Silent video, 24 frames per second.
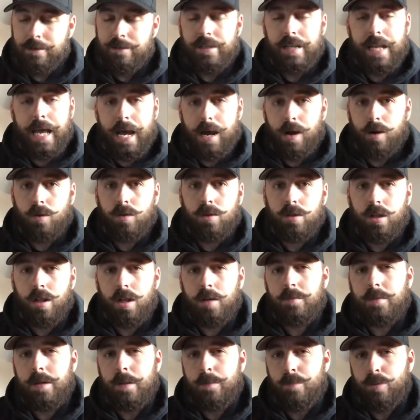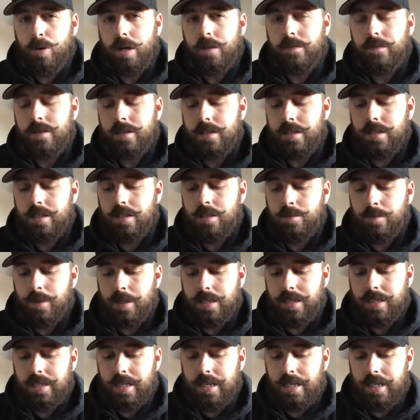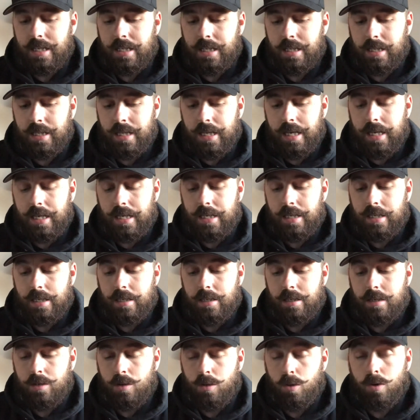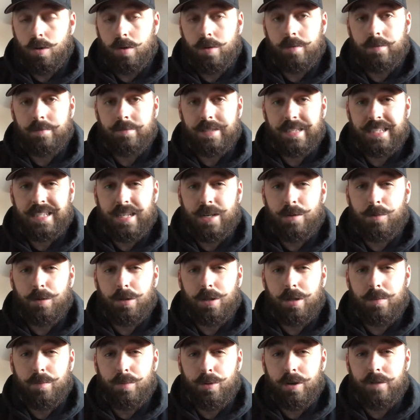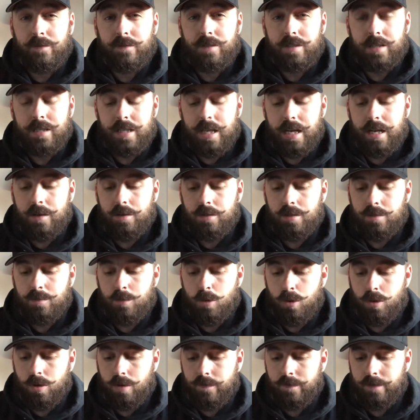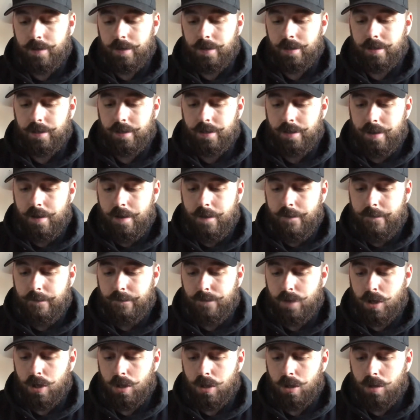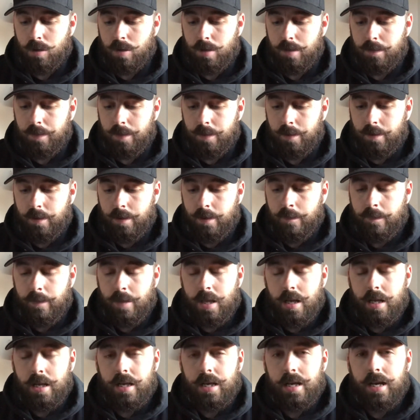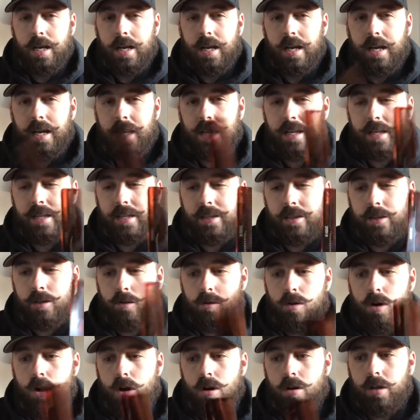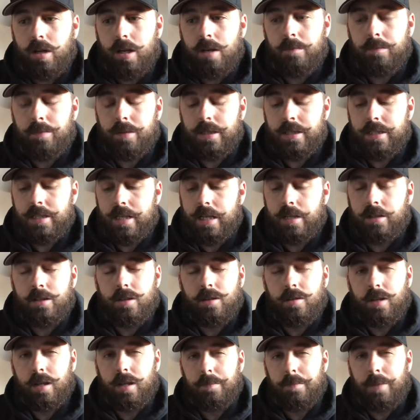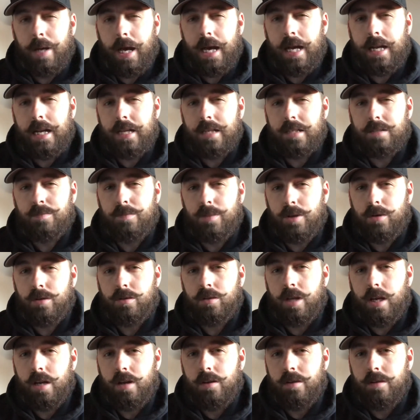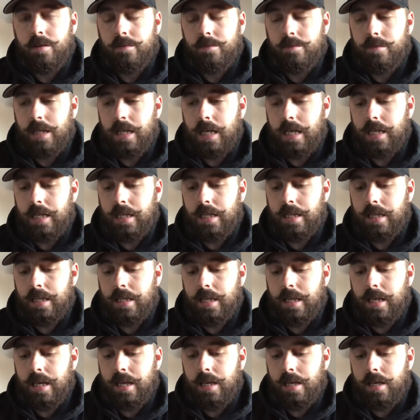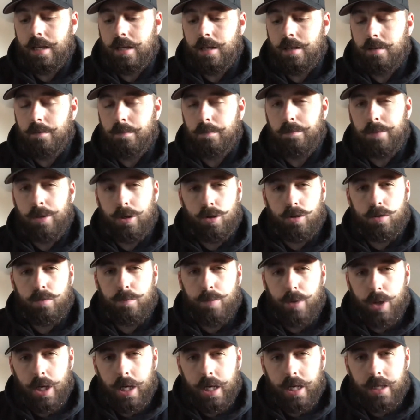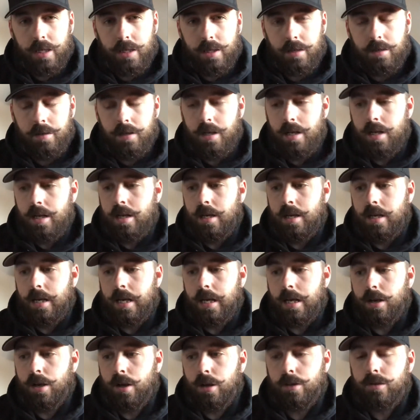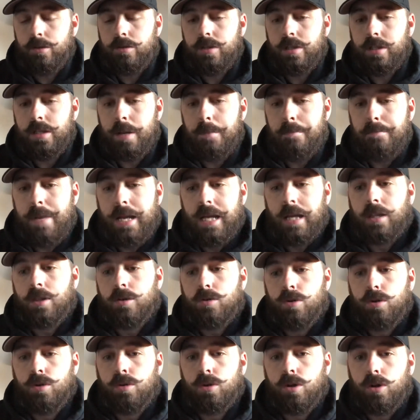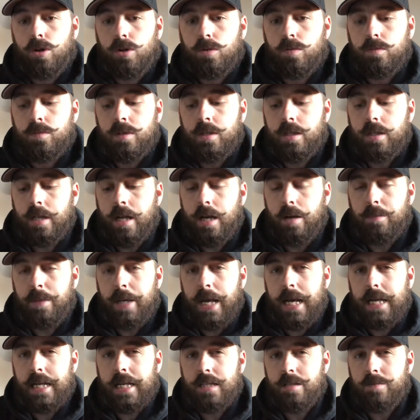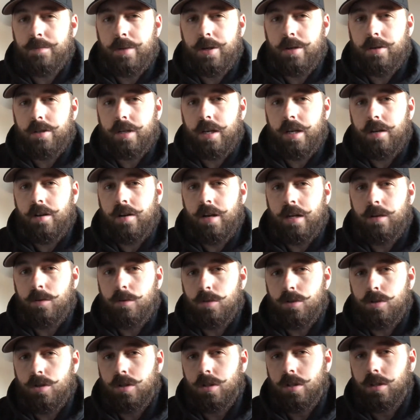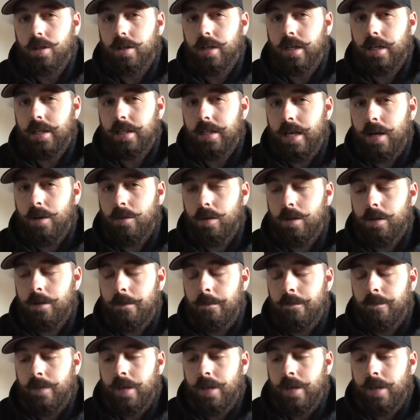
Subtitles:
Now, let me preface this by saying that, or it's not really a preface now, it's more of a follow-up. There are companies out there Badass Beard Care and Beard Brand and others that make their own combs. Now, Badass Beard Care, I was just looking at that one.